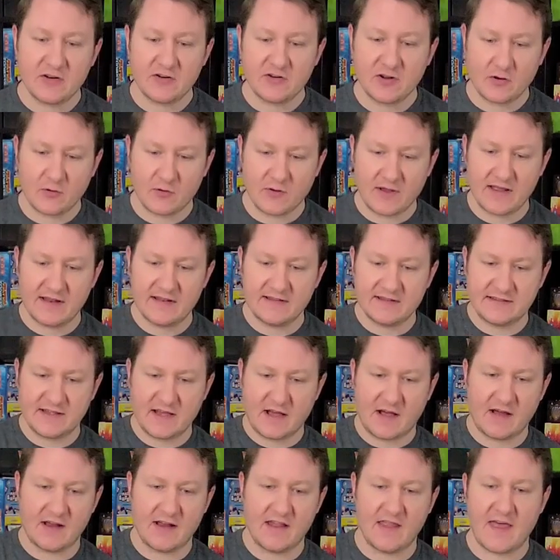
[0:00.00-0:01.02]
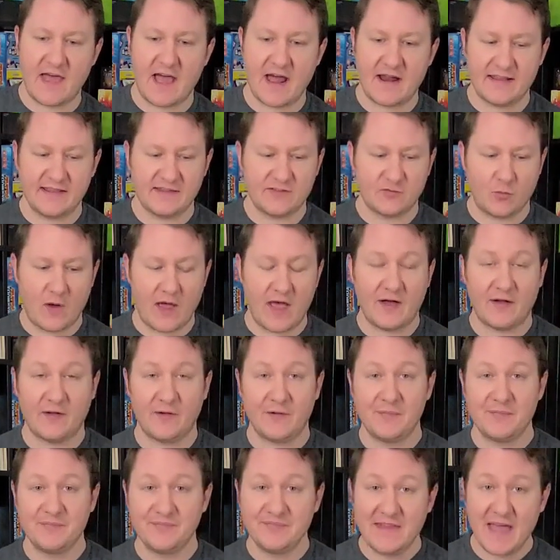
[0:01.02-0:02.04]
tokens on that as well.
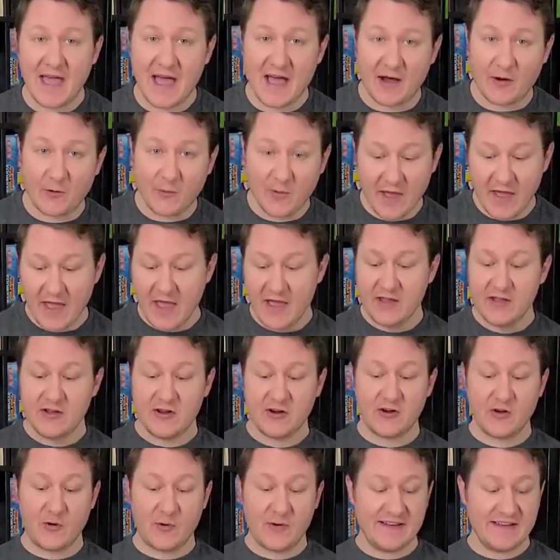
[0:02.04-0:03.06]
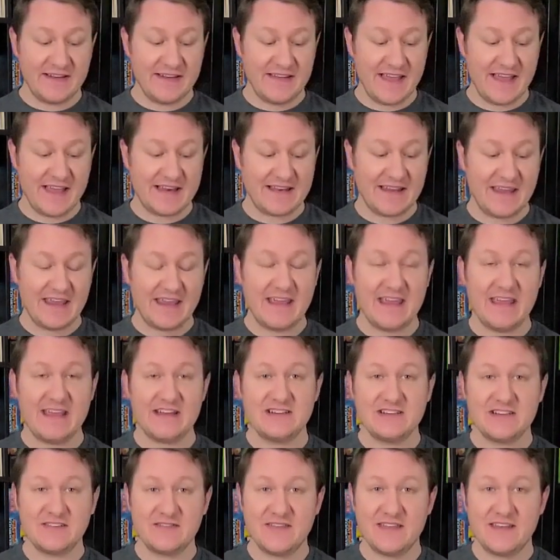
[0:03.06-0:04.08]
Now, you're going to get
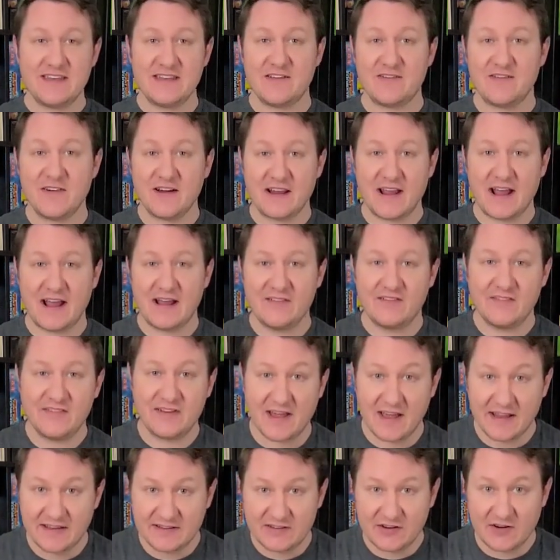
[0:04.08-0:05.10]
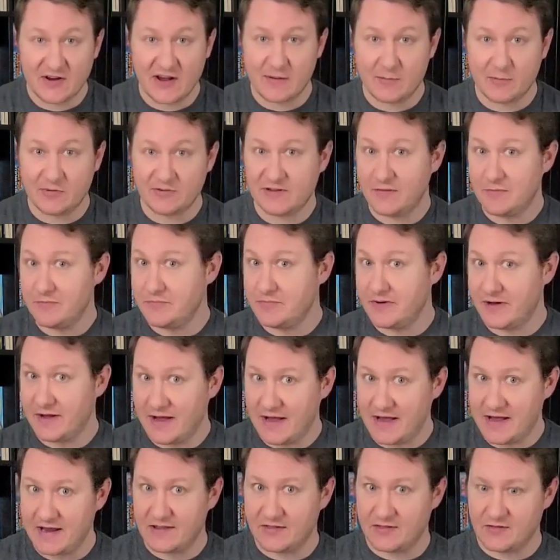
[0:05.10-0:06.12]
each of the different kind of dice you're able to
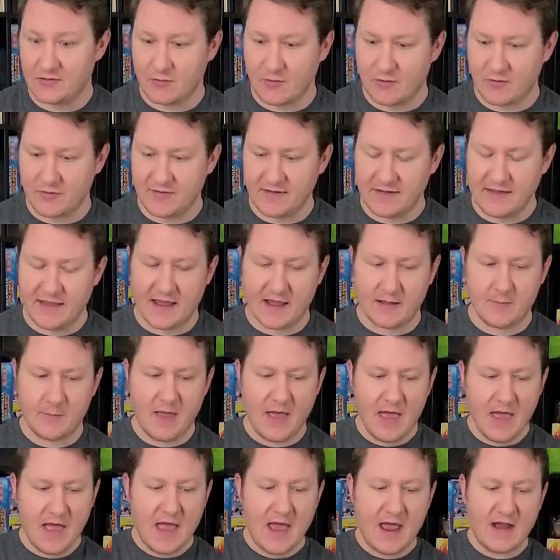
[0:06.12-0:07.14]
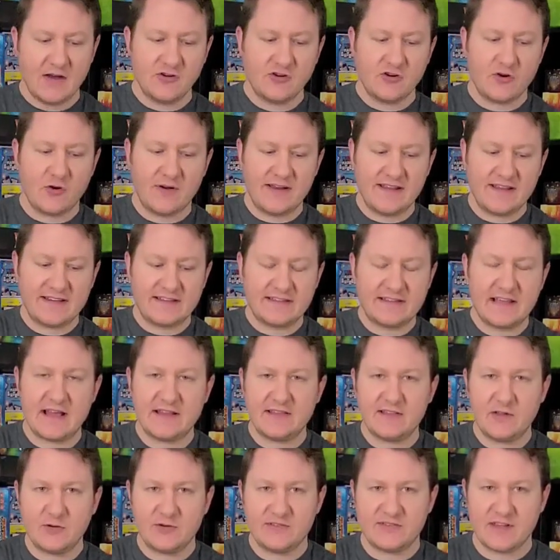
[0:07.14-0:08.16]
buy throughout the game, and you're going to
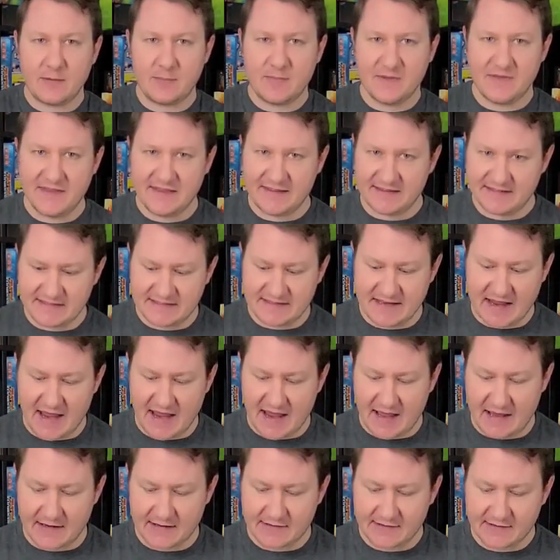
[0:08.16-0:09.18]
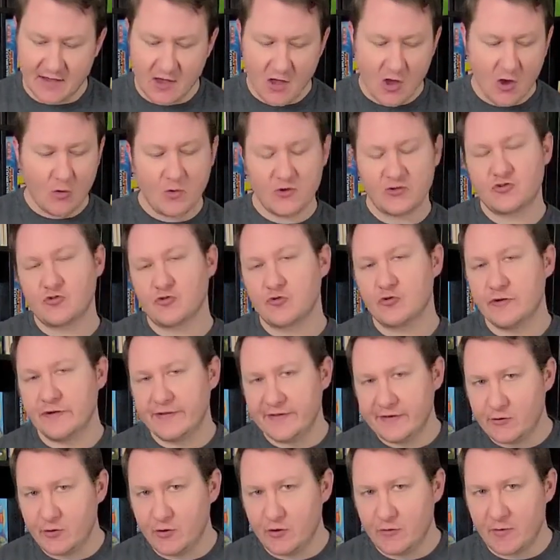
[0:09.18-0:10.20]
set those up in these stands. What's
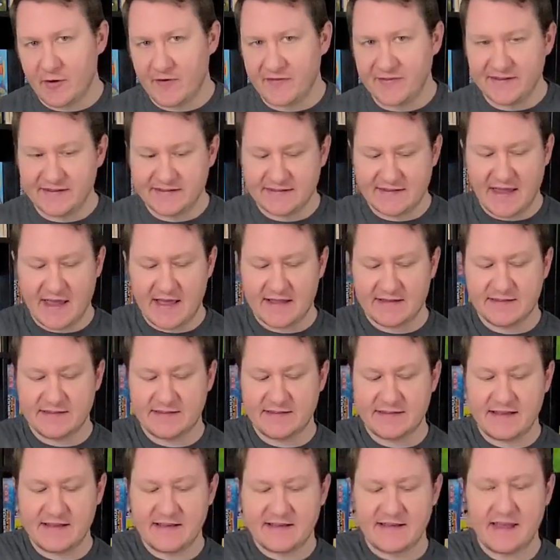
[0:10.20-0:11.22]
really cool about these stands is it